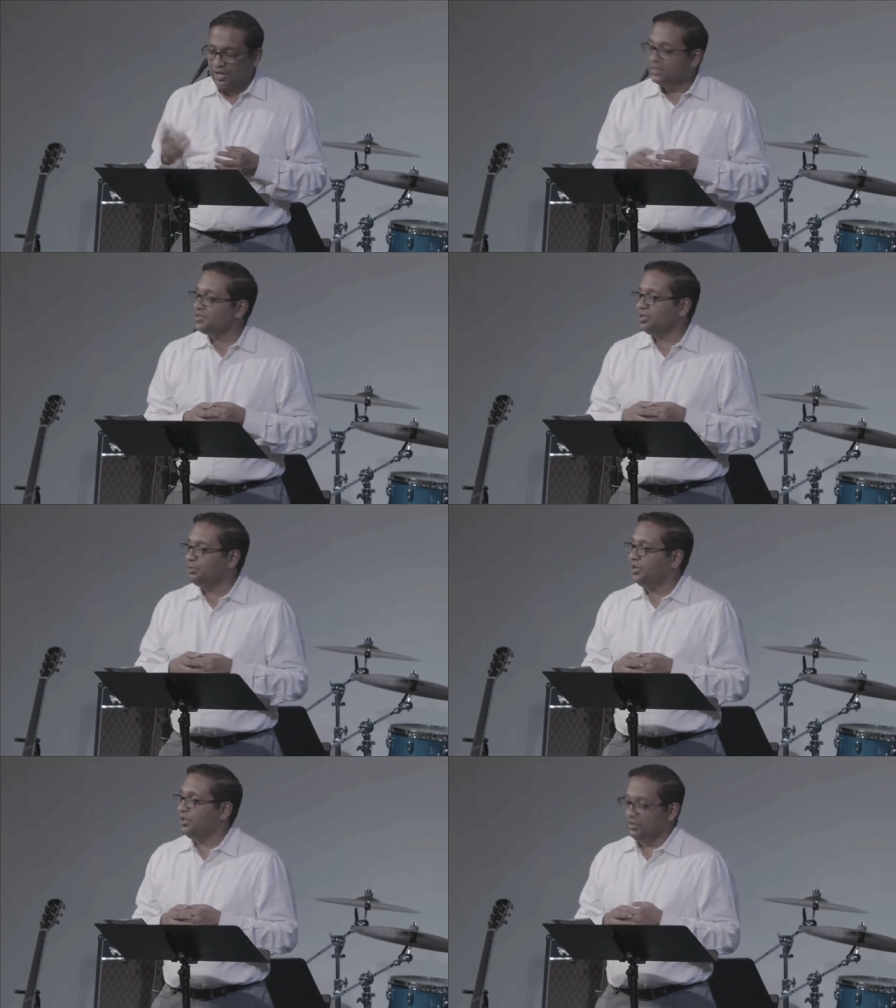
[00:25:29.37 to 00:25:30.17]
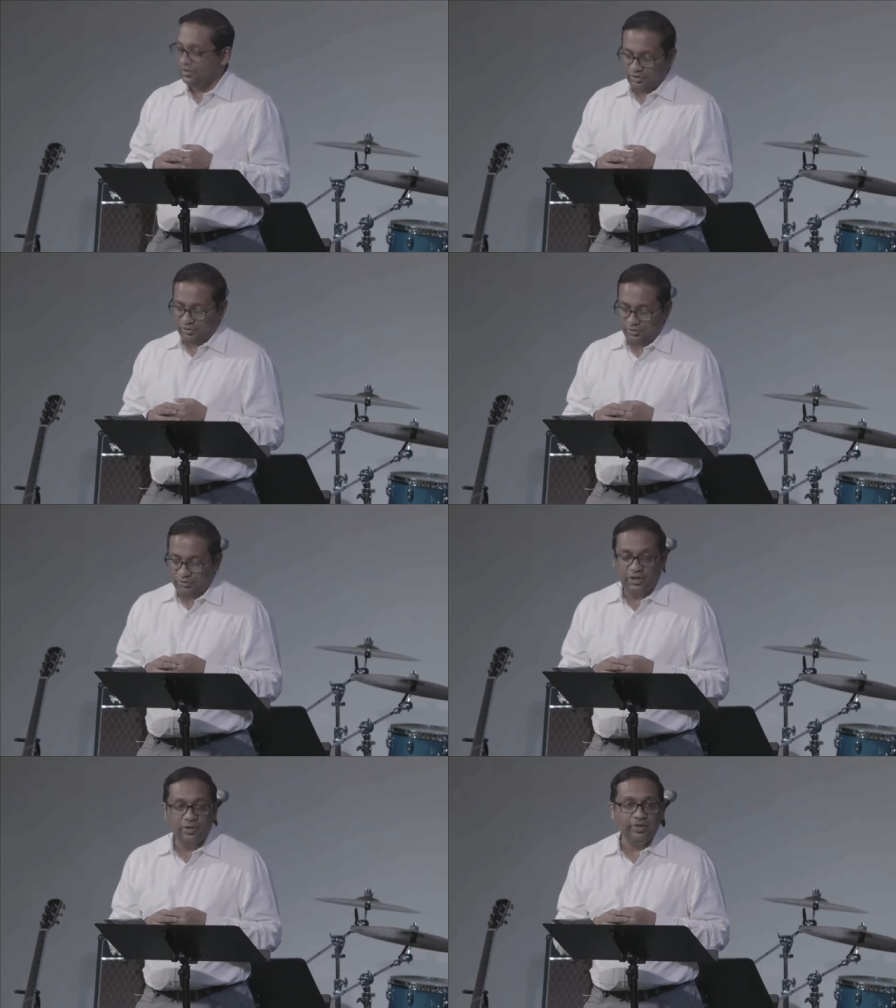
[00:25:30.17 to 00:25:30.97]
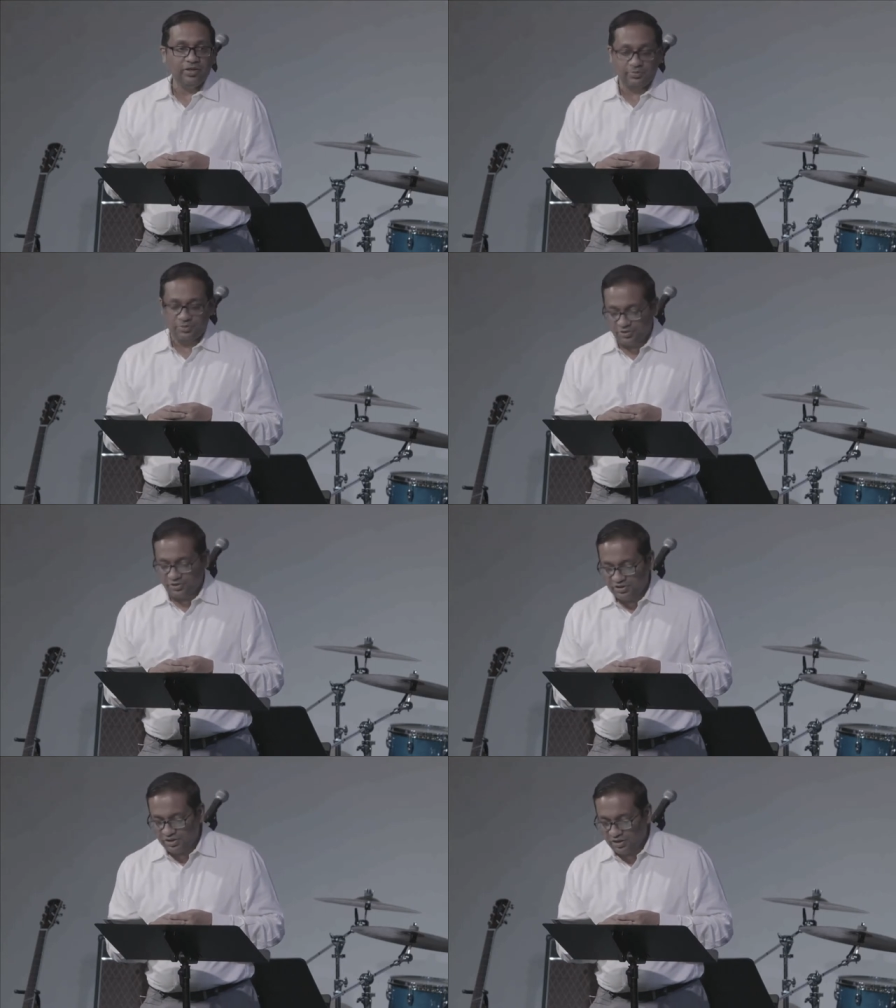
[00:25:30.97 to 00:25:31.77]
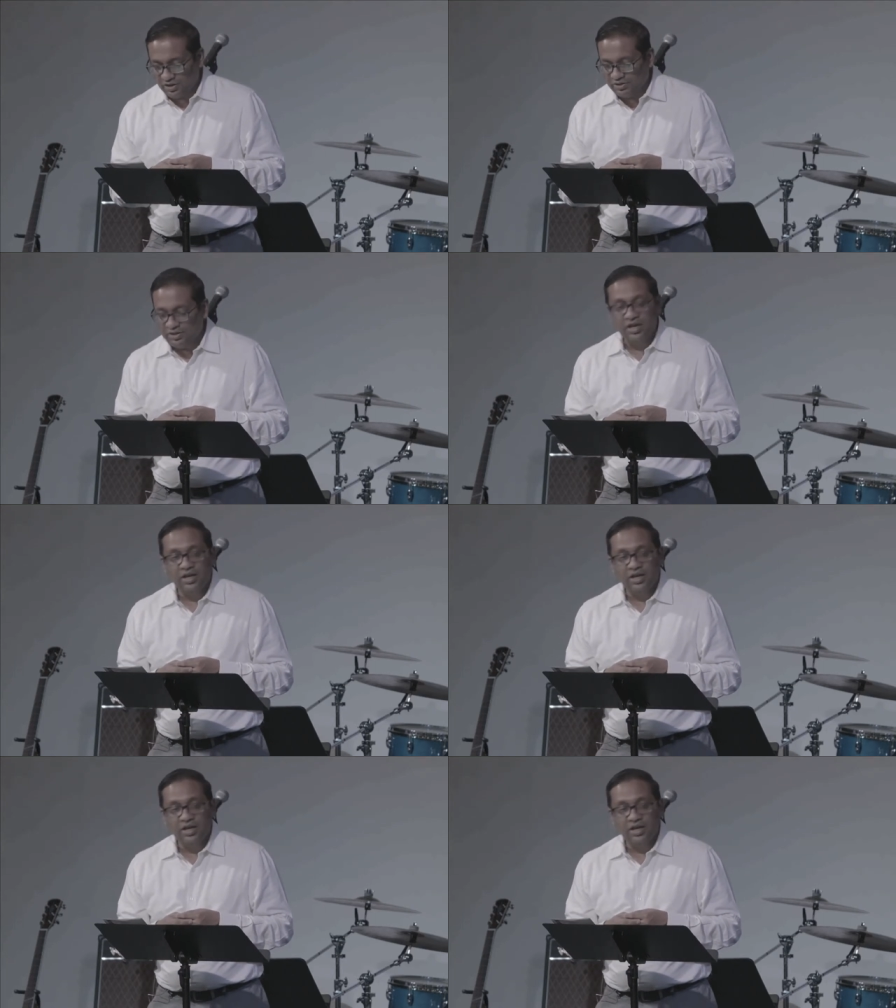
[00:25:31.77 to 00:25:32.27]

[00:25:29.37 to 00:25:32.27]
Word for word: Instead of being their glory, he becomes their judge.